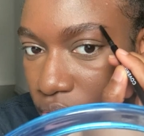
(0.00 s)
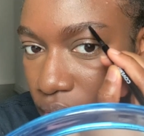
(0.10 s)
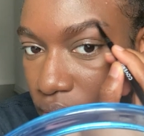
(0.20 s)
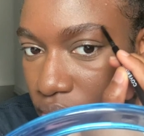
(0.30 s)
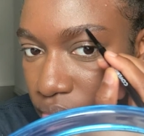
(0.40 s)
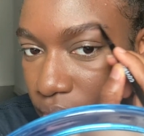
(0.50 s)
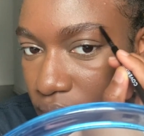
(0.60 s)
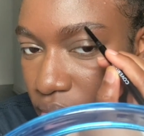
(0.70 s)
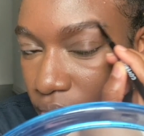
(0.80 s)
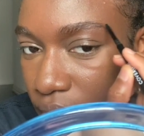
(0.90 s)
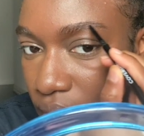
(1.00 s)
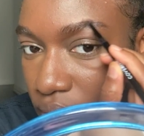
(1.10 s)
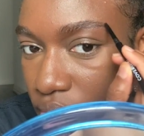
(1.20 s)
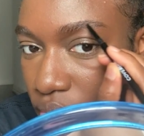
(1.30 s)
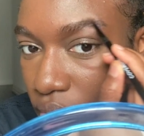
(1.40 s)
try to raise
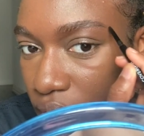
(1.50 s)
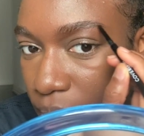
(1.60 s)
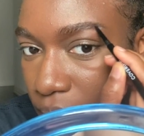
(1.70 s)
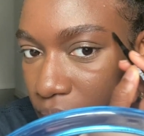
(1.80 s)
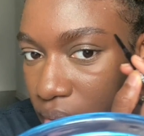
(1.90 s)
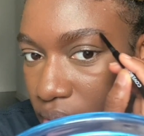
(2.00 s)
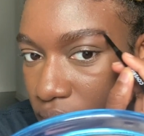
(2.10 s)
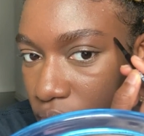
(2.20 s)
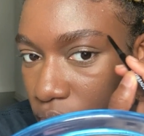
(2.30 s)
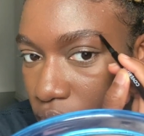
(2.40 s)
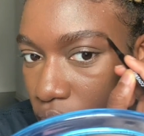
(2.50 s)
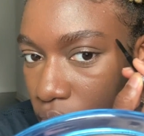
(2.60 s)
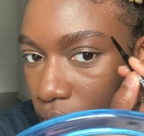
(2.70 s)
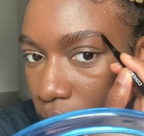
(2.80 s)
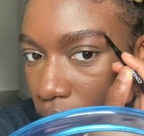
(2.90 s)
awareness so other people can see what's
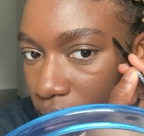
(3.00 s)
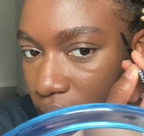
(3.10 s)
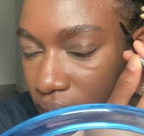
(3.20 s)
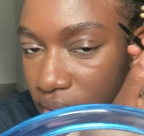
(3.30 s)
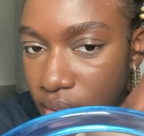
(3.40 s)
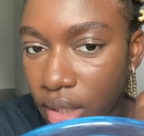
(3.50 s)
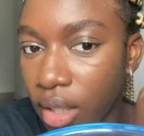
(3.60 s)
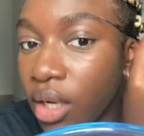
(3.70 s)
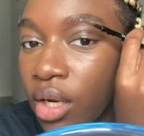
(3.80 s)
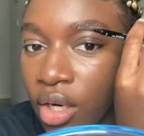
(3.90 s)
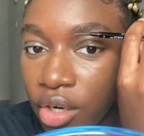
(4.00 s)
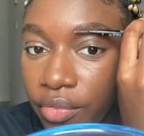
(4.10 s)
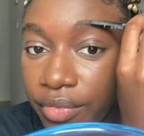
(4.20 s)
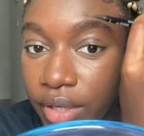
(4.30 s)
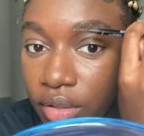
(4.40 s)
going on. Like, these are
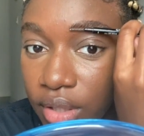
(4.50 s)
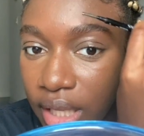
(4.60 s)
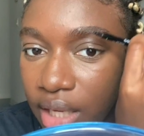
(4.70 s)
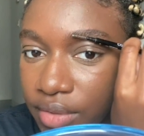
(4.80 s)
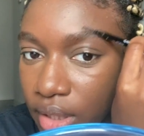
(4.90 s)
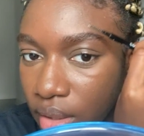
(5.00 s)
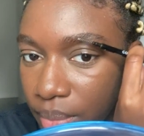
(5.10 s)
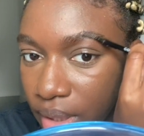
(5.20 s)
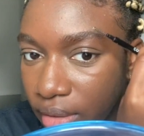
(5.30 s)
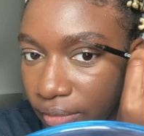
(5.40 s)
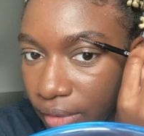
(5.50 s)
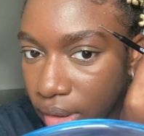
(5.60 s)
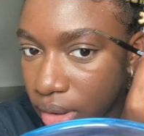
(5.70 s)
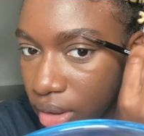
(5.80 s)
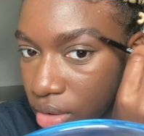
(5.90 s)
real lives that are being
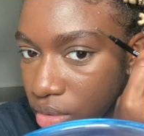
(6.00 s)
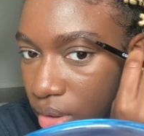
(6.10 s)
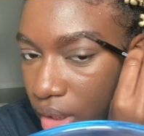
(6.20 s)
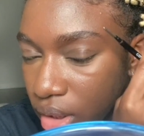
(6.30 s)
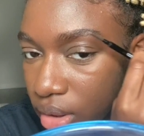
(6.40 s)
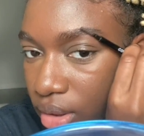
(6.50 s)
affected. You get,